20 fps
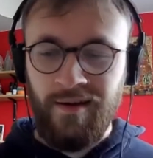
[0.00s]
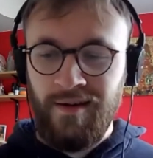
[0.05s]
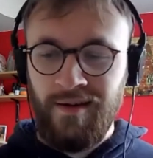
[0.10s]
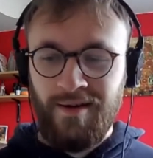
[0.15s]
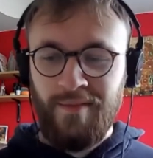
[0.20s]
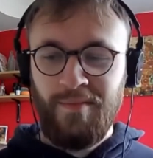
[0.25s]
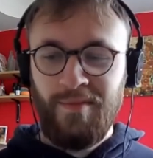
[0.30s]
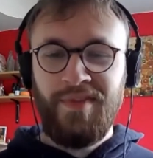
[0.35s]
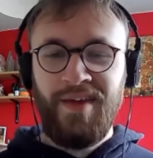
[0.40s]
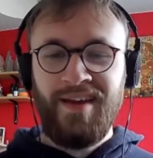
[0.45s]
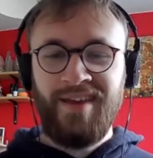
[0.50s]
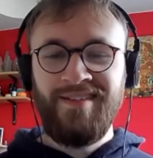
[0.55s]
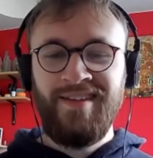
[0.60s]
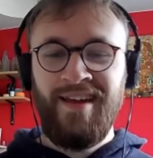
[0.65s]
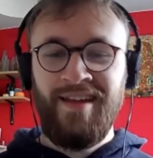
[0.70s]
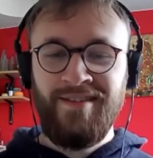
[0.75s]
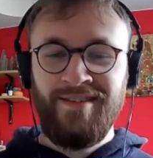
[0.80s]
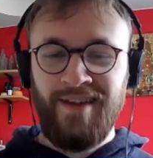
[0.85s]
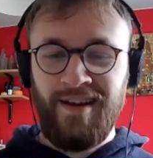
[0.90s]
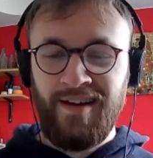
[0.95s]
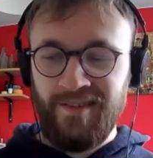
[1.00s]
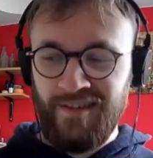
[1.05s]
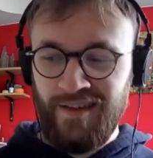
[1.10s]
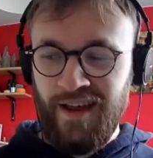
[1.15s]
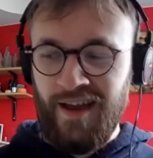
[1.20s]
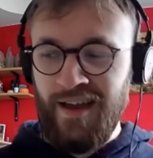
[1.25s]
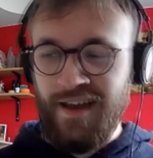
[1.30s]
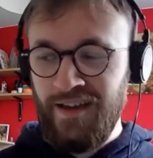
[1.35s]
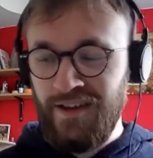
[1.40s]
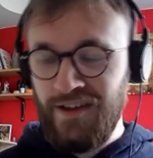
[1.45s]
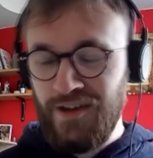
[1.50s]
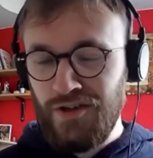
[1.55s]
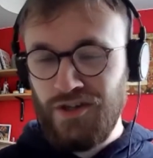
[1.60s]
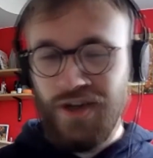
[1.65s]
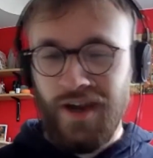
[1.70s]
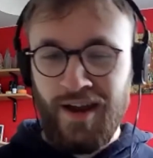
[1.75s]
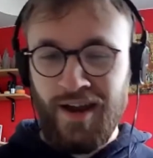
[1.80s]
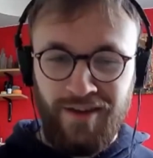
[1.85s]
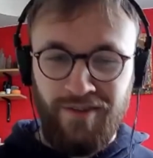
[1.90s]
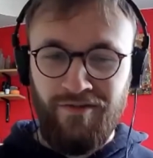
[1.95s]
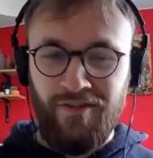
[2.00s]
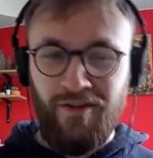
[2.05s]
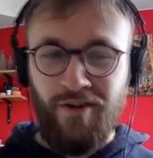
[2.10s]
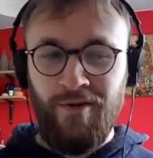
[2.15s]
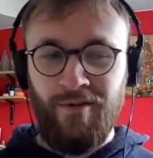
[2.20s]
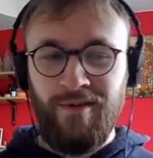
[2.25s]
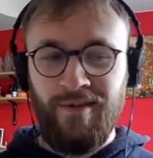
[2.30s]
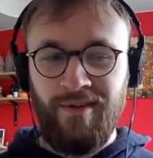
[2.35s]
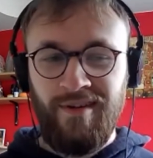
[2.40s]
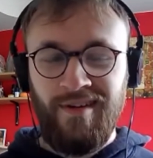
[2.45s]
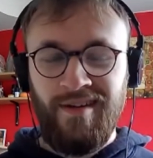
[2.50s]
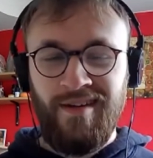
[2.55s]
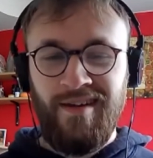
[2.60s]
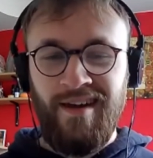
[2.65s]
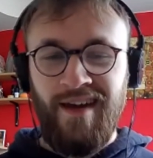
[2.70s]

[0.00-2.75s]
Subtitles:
but then 10 seconds later you check your phone, and